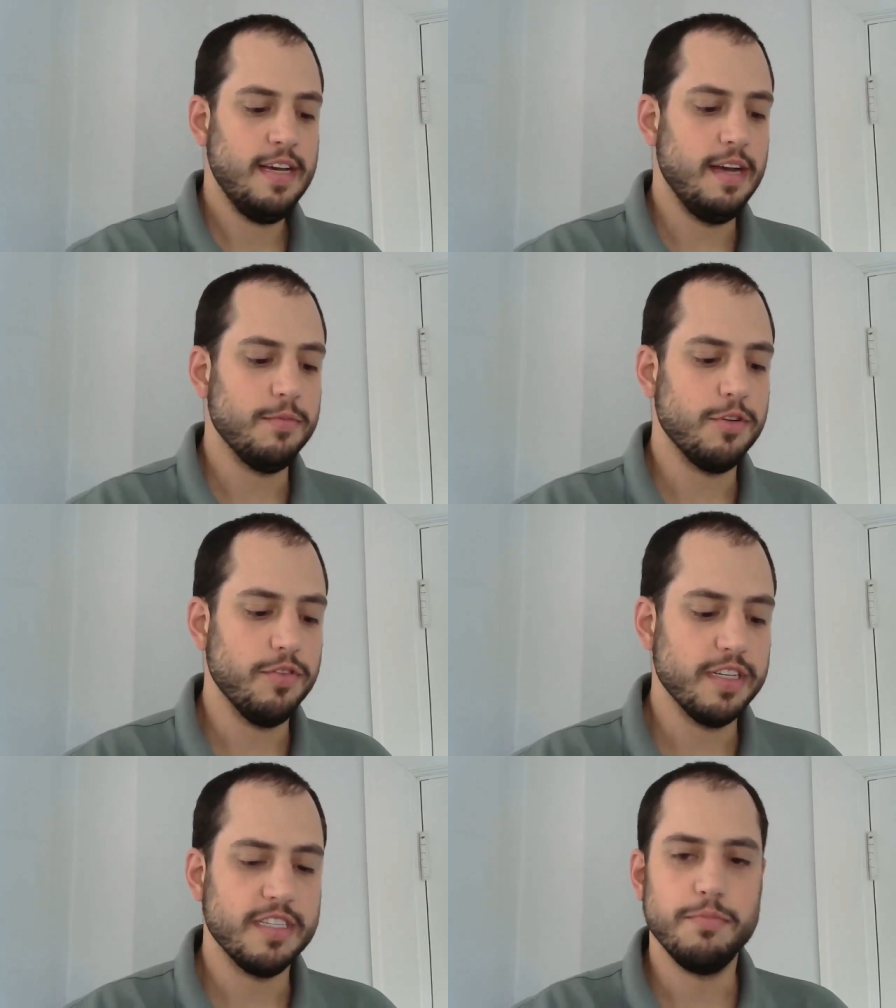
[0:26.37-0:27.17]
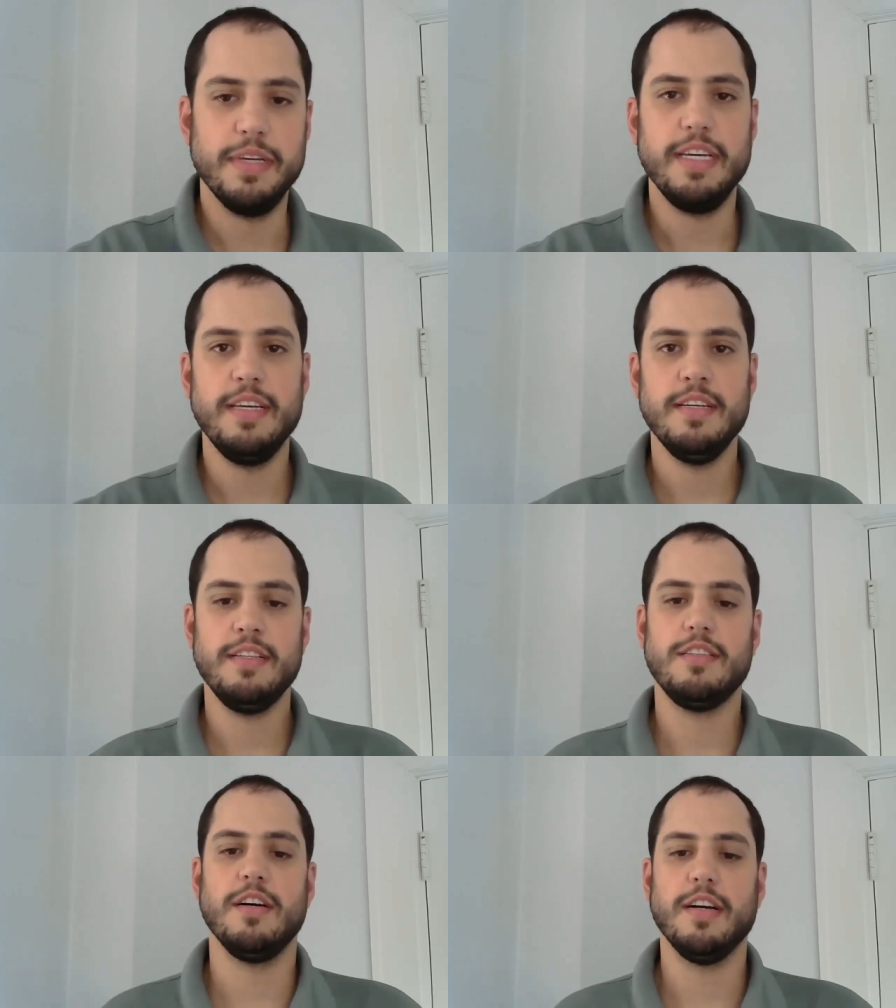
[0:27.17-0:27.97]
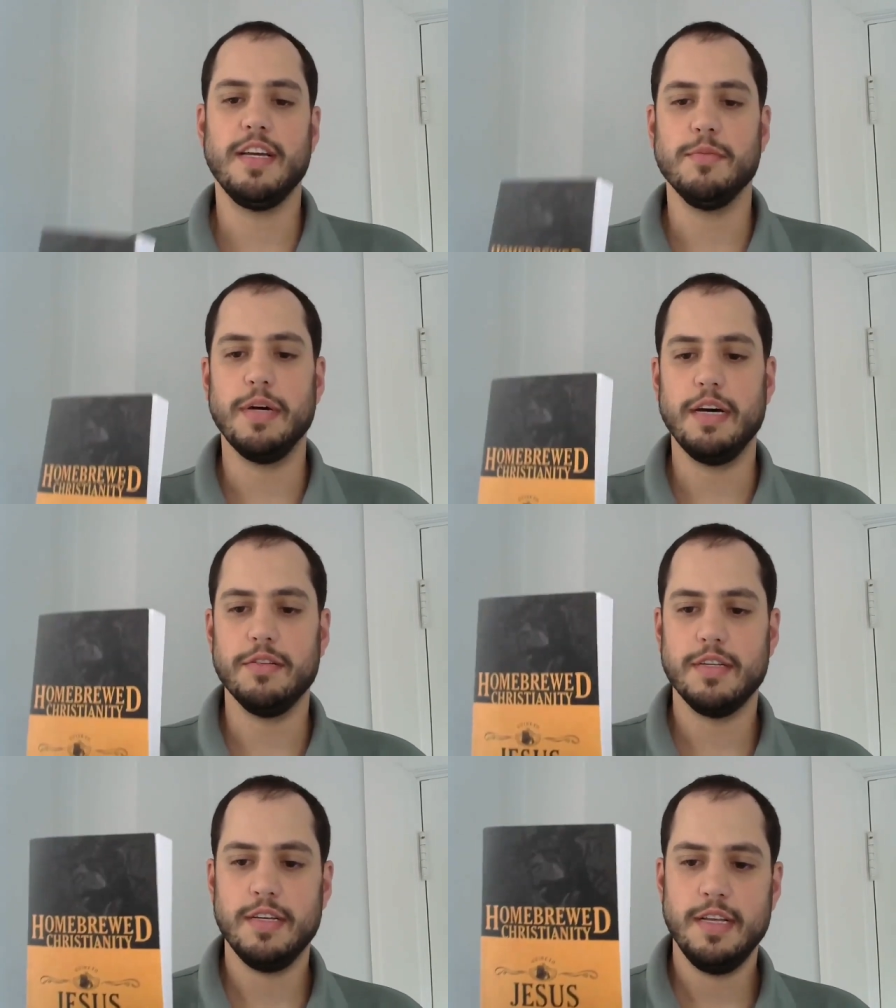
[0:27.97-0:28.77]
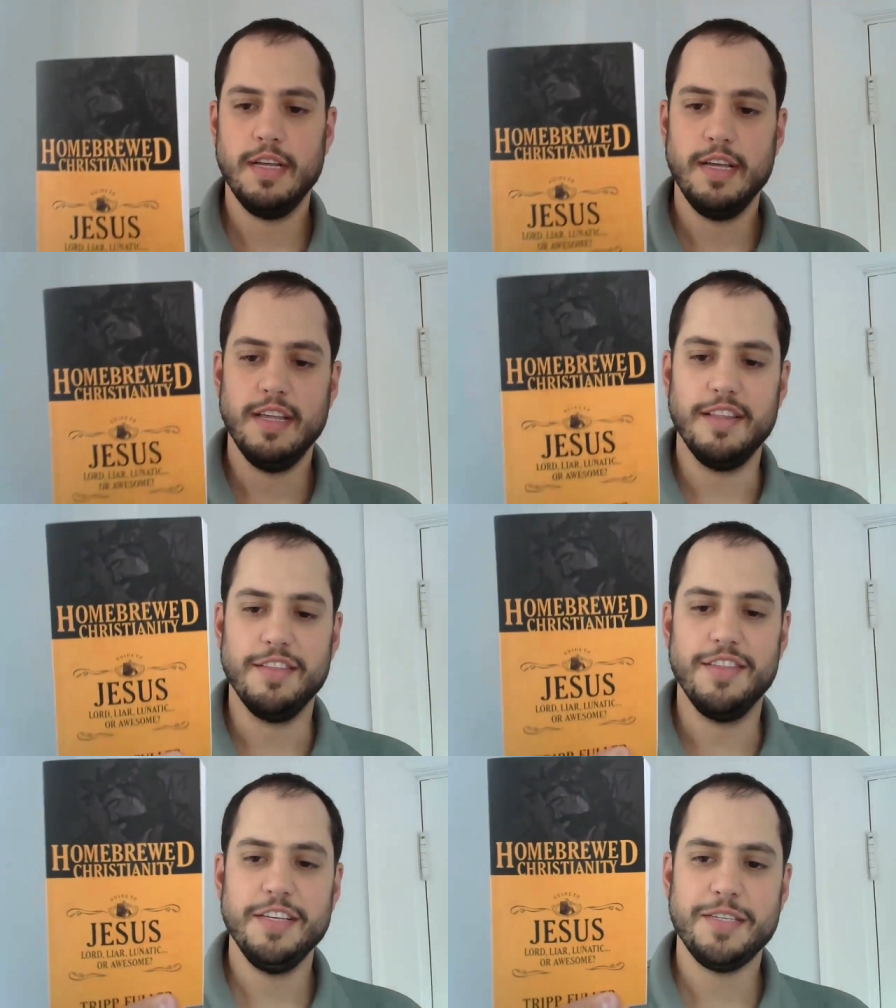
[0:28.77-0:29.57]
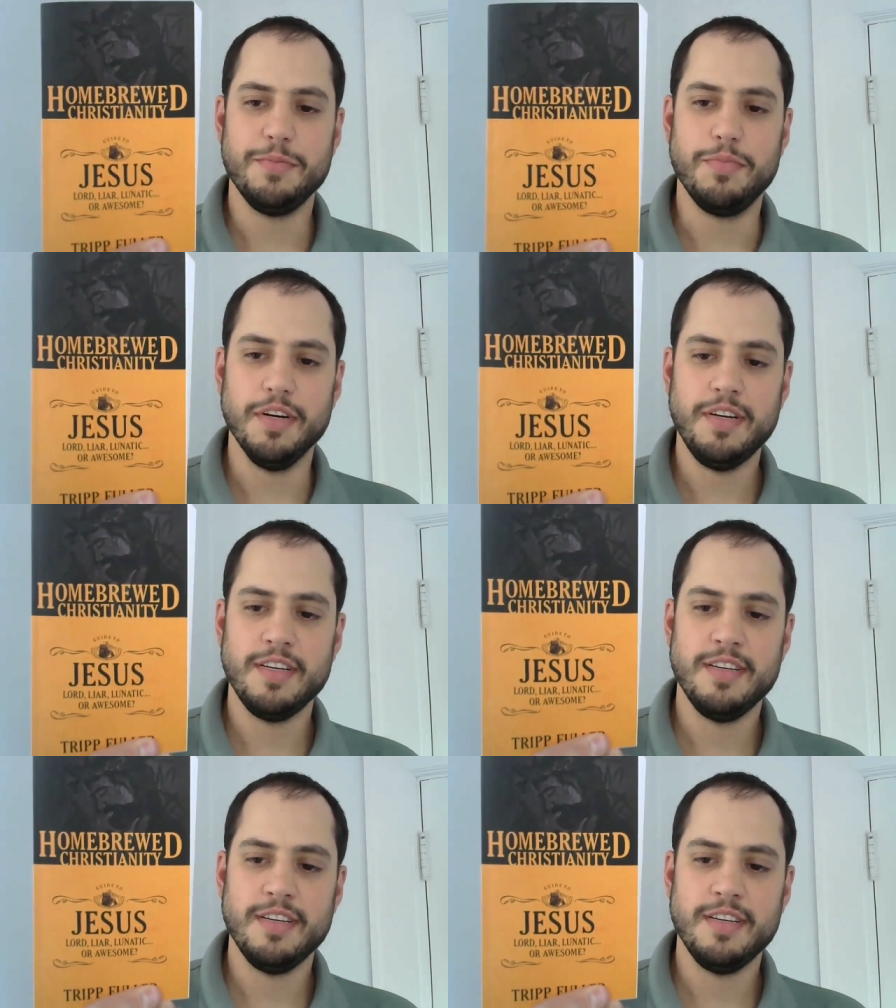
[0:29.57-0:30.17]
I'm going to be talking about this book,